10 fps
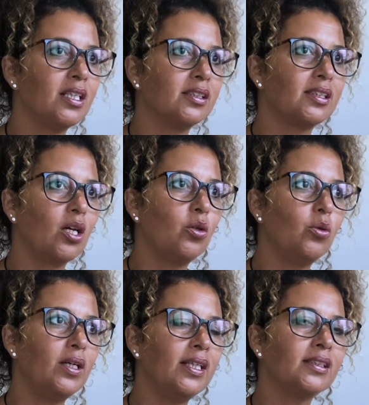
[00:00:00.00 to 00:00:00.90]

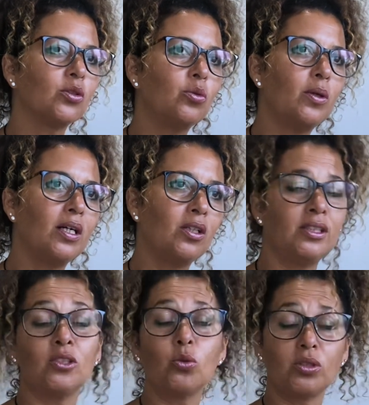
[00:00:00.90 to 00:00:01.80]
So it's
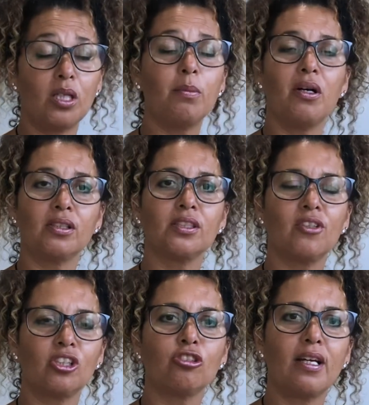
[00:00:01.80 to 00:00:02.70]
also part of
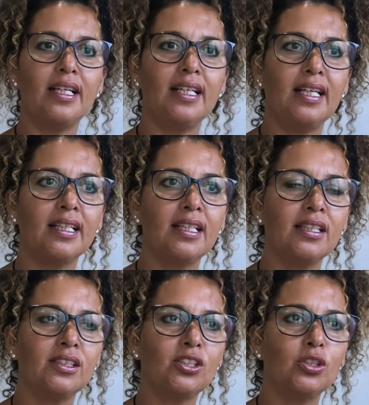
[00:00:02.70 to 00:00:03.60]
our training
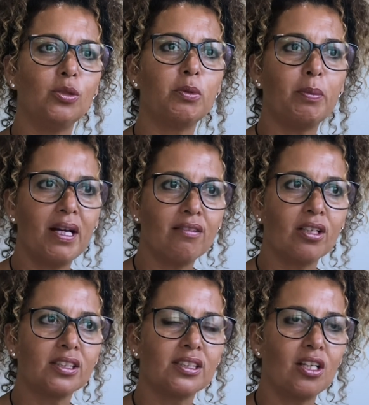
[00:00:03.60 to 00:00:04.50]
to prepare
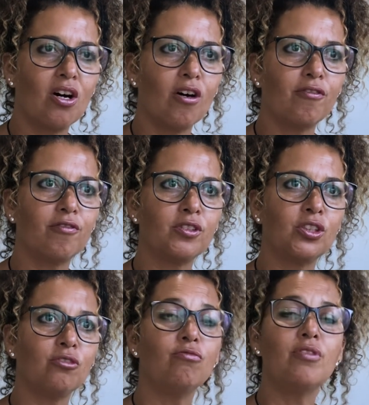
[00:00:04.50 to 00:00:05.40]
our staff
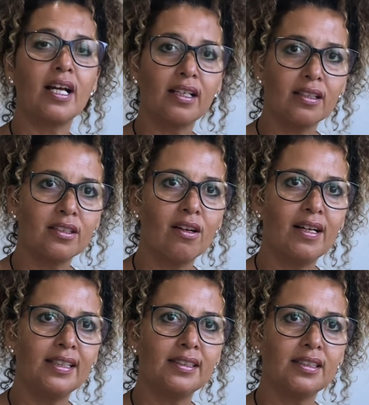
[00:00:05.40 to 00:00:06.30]
to
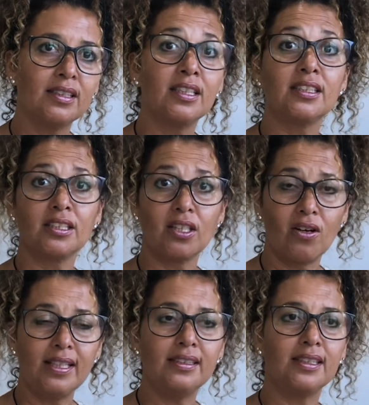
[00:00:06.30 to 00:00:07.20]
recognise the
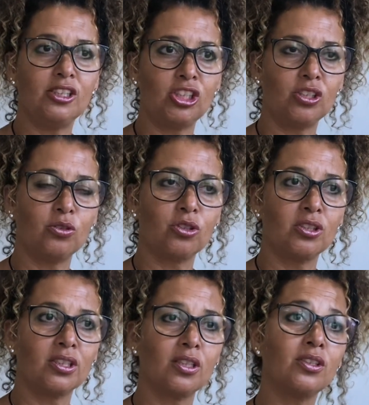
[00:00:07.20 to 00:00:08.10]
signs in
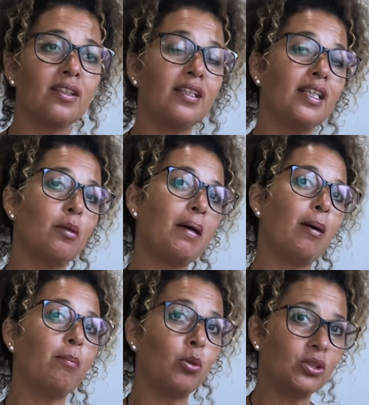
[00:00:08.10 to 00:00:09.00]
children. So to think
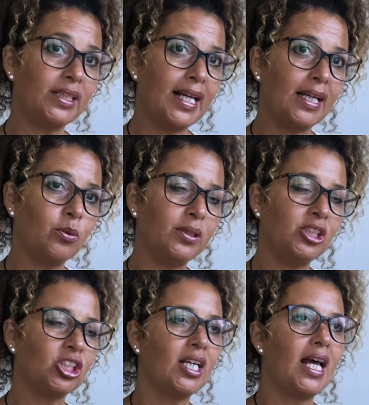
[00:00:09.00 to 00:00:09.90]
about body
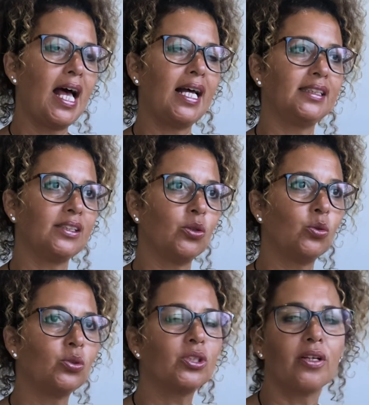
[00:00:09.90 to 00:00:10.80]
language and to
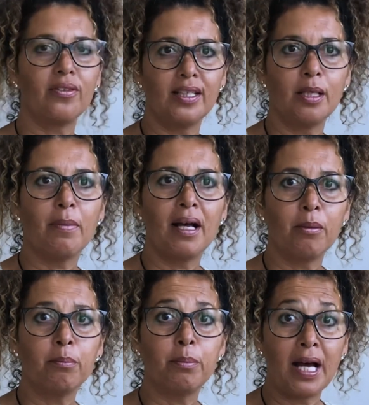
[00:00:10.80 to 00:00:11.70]
also think
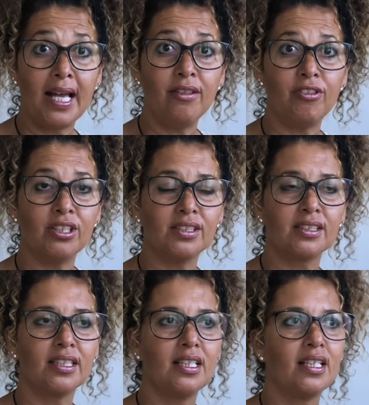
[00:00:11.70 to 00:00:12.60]
about behaviours.